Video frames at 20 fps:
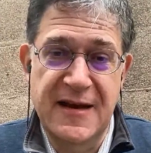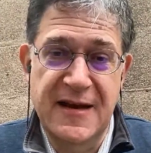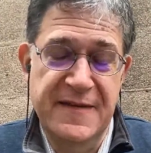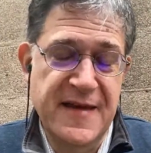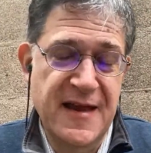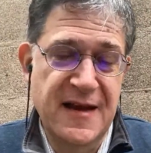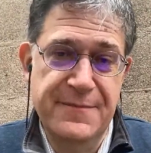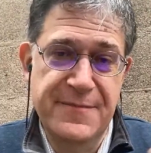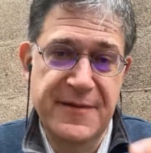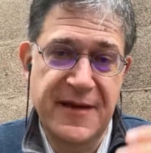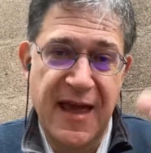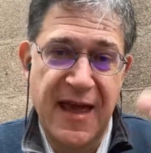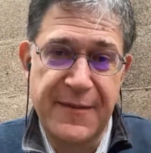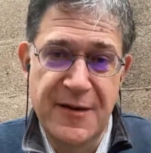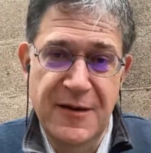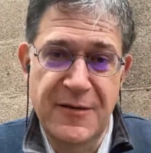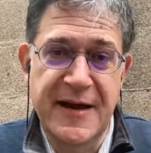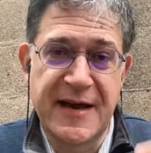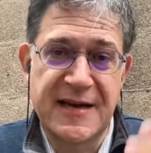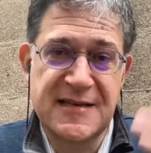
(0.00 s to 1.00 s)
And then it became,
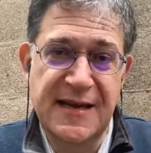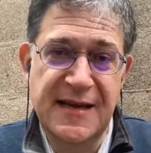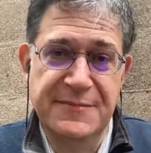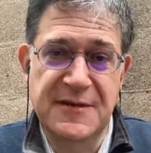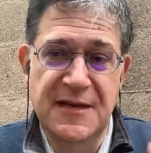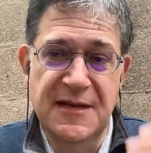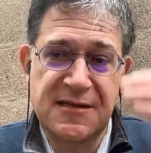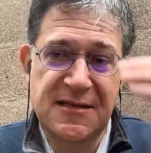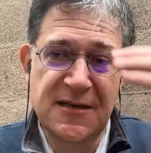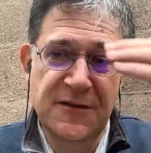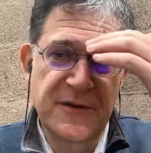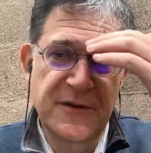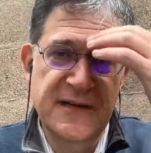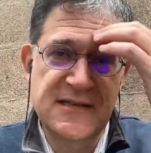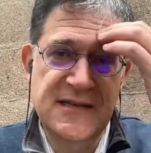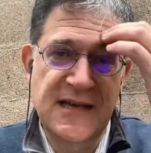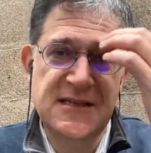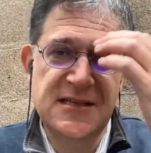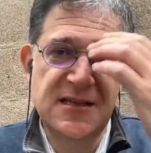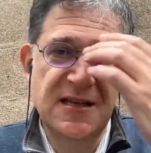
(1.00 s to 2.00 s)
oh, I accept it. So
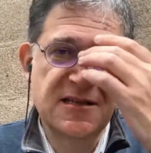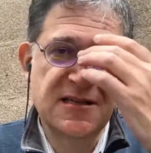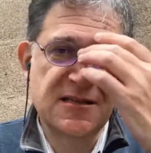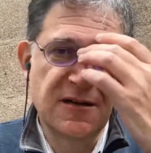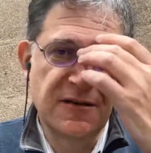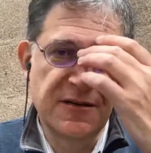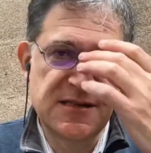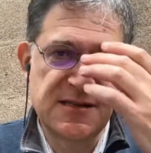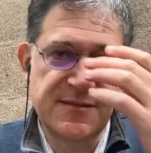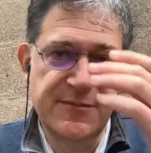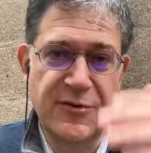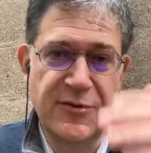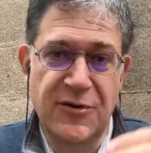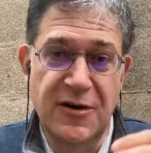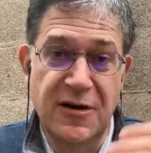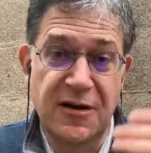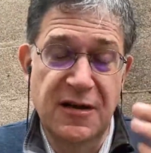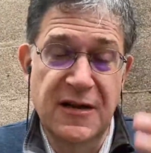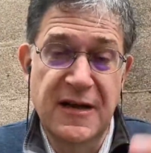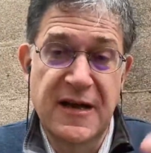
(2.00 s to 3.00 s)
it's easy to start
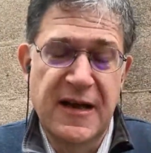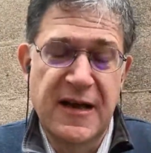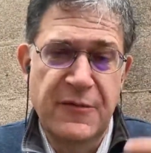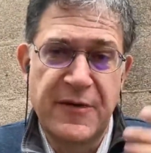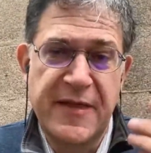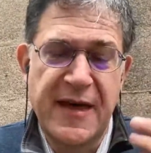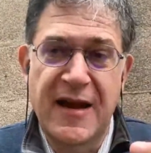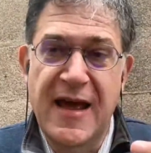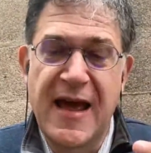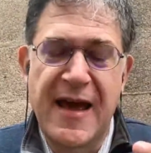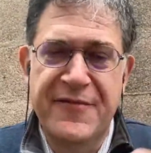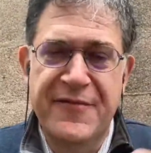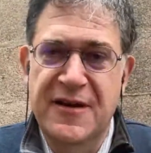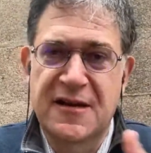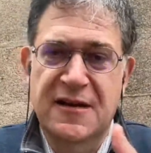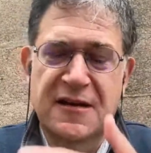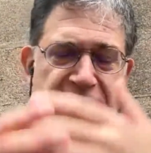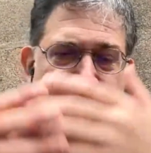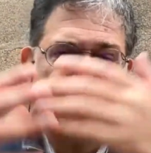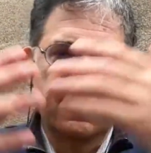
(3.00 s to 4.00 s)
small without having to
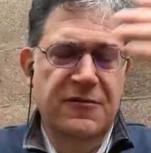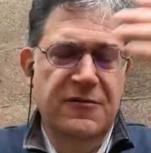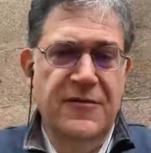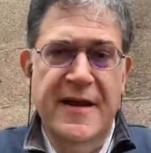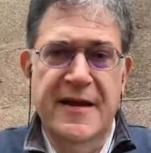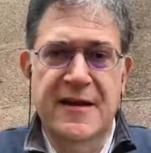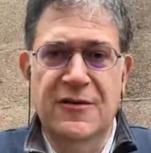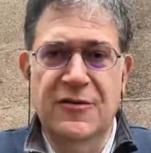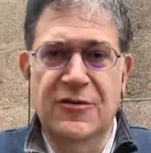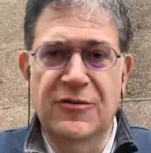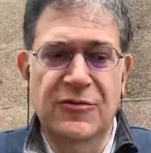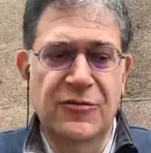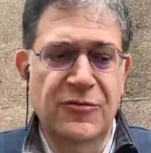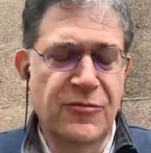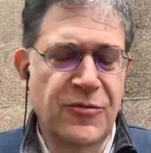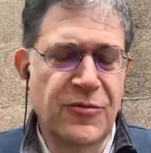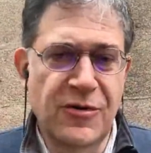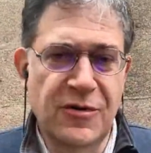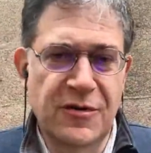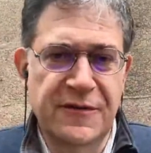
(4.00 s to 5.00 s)
create a whole
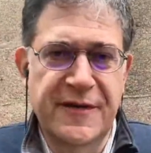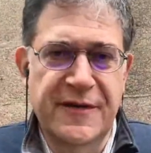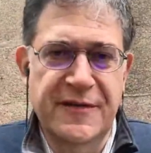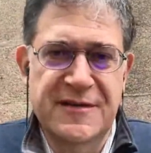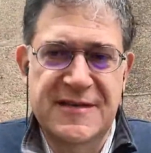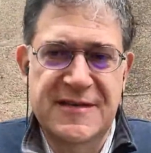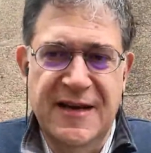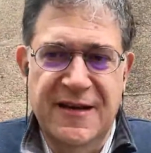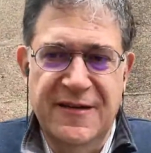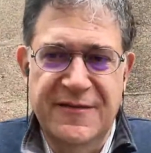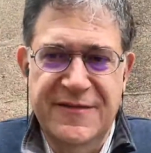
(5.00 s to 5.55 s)
world for yourself.